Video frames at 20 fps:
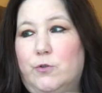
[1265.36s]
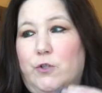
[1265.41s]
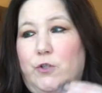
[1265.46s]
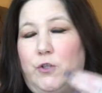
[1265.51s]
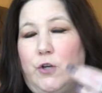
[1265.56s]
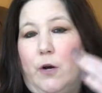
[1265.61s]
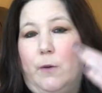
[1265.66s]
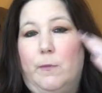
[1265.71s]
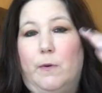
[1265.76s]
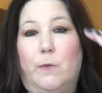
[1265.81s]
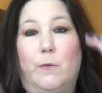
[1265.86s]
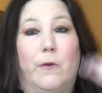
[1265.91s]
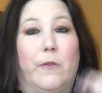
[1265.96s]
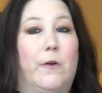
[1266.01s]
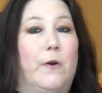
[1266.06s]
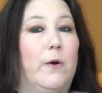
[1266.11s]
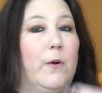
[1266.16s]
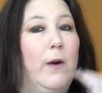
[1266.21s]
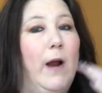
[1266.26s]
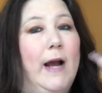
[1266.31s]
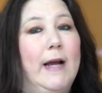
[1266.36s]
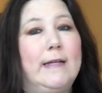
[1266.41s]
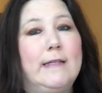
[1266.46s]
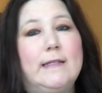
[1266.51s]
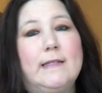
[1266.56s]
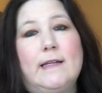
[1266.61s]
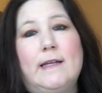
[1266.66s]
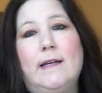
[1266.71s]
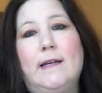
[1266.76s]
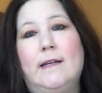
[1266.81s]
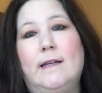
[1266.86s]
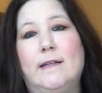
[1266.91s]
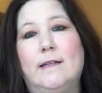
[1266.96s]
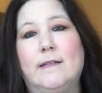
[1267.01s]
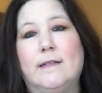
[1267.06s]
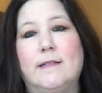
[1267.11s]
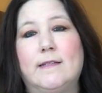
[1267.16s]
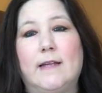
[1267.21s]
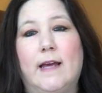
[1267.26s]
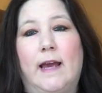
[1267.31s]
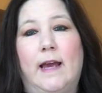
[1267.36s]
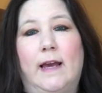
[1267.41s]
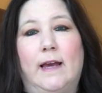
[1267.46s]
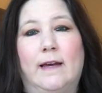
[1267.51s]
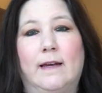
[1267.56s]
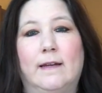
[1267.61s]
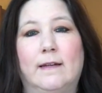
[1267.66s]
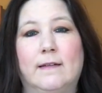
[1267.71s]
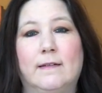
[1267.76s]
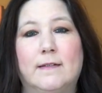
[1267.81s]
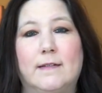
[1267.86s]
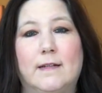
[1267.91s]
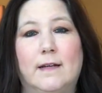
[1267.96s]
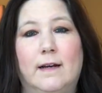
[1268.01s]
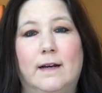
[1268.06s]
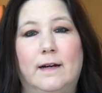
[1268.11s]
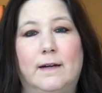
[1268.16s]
determine where the horizon is and